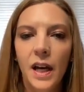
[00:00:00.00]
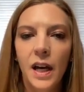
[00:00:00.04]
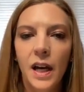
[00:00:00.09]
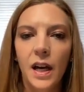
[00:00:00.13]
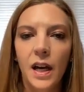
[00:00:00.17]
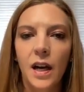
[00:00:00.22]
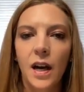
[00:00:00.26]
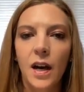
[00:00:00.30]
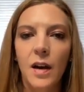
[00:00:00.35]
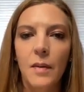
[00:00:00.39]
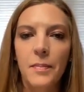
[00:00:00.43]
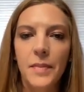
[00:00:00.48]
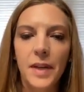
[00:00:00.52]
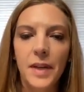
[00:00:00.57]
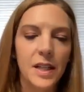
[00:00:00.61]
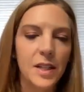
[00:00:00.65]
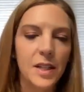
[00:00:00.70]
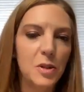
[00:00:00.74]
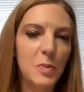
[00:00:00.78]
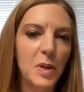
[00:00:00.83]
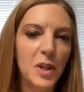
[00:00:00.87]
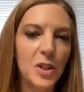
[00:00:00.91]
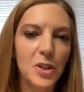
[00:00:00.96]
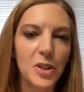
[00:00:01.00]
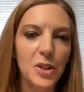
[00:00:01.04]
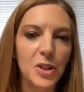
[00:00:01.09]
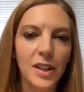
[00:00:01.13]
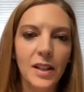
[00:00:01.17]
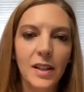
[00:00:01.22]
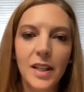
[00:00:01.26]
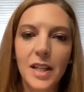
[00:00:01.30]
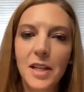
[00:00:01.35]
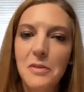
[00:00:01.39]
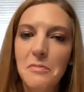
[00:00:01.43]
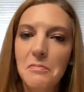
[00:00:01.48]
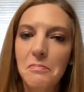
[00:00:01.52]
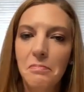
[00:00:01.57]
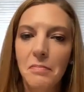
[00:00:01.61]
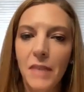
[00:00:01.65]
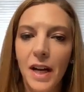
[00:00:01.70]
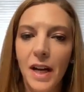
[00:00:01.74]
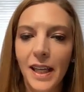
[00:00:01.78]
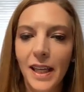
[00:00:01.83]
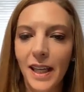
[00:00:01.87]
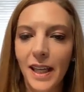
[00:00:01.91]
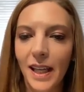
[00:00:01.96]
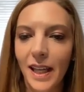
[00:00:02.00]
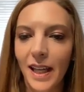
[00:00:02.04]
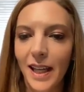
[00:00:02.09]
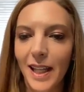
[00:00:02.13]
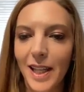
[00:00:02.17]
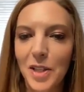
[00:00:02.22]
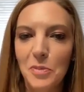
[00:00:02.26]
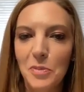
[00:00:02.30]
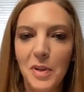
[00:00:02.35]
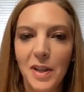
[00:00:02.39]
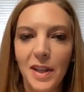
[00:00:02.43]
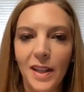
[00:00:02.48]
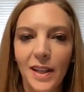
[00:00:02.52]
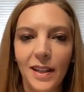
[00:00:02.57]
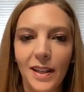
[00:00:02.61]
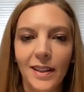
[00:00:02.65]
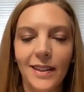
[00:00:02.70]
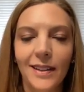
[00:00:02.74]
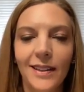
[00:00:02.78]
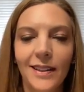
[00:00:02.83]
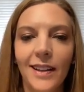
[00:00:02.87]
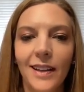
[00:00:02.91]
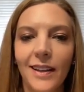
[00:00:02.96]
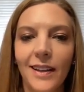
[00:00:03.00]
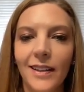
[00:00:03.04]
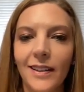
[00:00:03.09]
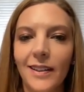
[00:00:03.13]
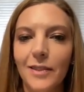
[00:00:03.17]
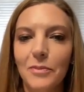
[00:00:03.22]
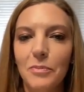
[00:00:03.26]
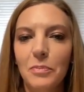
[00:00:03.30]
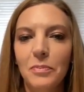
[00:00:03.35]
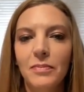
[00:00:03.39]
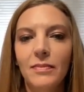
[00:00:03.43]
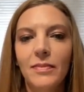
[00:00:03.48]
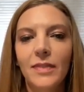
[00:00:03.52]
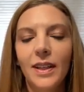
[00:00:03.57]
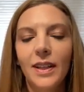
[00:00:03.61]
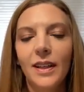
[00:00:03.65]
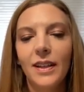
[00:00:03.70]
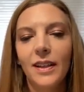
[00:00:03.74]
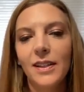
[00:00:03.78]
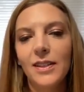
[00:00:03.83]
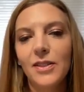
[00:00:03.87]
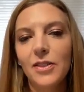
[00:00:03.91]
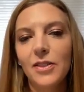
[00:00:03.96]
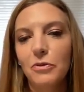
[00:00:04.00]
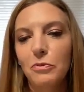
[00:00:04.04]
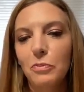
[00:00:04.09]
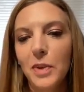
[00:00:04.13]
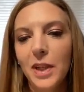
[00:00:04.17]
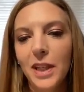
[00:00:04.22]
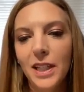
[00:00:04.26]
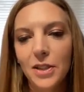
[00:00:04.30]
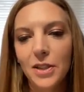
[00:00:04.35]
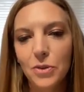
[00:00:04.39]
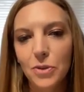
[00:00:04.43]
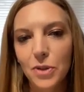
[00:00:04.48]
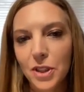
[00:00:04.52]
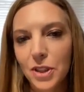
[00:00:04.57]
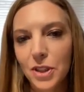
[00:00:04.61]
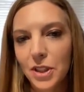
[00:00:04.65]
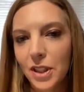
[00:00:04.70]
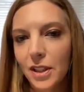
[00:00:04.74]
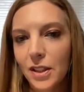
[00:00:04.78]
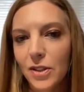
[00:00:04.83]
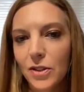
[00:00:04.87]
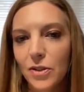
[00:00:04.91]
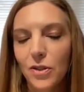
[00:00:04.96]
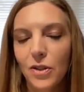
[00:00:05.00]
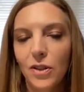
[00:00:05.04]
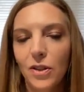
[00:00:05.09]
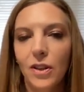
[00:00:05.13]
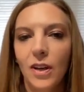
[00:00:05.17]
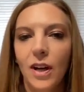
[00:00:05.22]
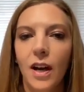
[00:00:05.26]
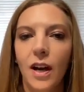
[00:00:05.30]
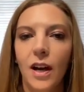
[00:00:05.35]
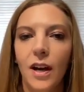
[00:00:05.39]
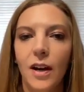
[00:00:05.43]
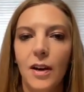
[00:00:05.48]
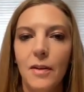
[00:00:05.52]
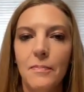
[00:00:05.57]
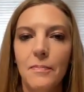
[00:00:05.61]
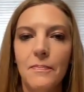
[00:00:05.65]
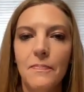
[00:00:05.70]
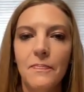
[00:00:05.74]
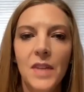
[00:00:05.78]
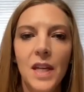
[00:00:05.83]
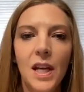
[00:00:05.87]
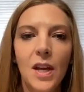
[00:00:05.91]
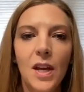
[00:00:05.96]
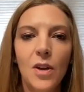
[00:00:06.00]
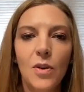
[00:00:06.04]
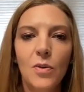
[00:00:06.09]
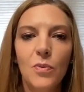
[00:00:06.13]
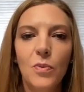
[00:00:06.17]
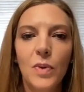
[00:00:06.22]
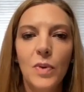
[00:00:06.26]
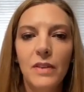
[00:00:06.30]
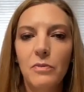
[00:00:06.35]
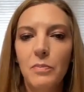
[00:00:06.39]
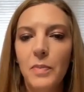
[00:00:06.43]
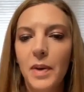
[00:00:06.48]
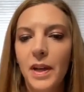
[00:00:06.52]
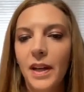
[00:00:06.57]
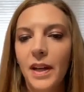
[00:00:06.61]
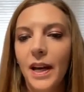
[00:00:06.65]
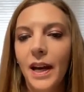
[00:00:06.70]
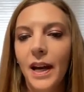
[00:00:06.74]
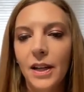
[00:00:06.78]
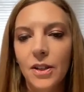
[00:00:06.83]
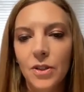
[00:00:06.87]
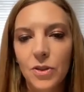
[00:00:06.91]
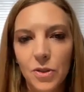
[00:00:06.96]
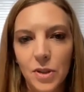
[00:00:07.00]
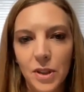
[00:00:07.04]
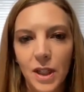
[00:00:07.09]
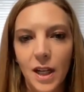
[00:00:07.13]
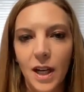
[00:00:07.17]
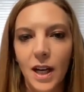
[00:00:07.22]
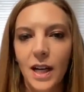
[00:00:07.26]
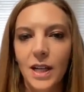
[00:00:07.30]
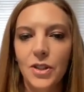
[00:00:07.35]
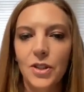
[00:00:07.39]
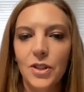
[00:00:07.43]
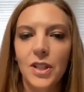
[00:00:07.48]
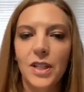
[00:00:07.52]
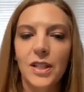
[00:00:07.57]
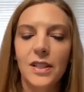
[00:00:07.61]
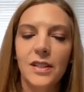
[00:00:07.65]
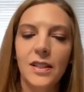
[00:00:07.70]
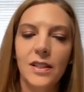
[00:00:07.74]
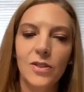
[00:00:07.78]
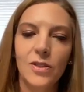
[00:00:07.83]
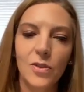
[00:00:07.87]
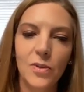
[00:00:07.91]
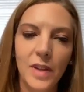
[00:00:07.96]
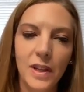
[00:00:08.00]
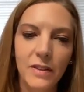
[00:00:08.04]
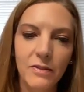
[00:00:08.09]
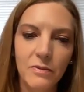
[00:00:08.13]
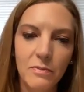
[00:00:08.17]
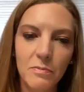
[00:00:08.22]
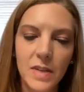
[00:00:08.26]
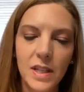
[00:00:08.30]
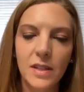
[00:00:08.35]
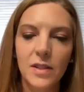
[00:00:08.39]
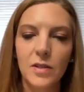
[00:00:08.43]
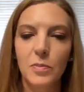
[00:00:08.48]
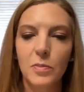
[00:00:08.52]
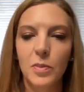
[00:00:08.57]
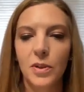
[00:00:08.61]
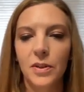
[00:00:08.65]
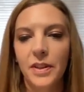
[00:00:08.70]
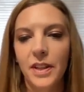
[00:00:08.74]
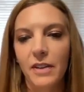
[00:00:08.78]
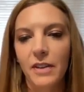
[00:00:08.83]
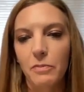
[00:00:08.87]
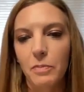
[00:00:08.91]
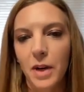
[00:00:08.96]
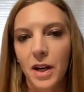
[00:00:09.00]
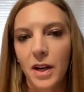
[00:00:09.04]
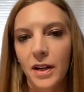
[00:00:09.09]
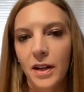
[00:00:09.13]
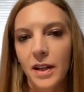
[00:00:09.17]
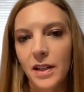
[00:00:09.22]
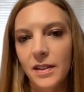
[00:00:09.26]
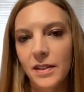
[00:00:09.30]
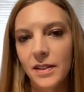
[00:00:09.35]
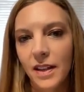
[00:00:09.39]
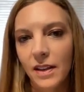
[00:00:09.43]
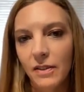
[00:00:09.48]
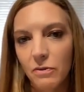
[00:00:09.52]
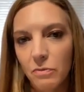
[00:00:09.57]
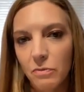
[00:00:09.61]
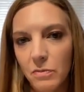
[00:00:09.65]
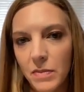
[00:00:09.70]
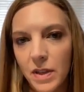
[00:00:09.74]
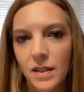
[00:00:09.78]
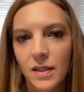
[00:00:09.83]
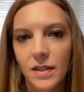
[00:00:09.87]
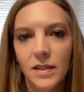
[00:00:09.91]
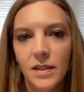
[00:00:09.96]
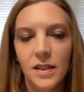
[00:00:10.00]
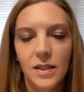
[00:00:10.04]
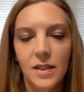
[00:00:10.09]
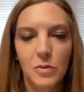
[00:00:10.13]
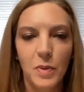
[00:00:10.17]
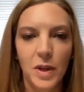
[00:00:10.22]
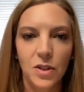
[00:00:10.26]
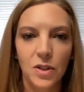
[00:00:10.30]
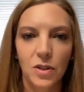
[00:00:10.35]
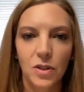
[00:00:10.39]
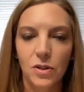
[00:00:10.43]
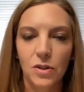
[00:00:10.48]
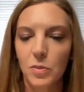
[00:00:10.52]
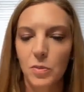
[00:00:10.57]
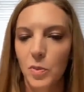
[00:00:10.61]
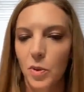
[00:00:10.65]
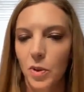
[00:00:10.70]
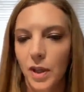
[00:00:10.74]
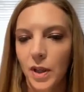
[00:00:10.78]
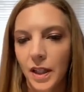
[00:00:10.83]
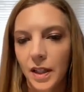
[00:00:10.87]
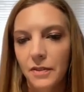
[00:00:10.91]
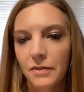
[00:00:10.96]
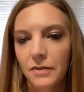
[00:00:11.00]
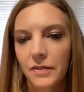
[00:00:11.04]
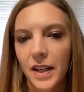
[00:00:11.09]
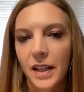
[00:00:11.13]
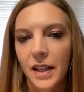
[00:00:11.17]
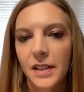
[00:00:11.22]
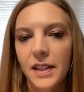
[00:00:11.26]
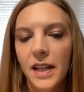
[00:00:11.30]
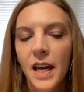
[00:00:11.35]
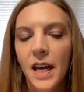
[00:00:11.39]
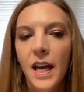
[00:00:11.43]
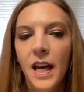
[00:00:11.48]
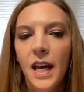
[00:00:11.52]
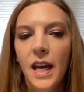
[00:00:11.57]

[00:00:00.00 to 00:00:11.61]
And especially my kids being the kids of pediatricians, we have been extra cautious. And so they've missed birthday parties, they've missed special sporting events.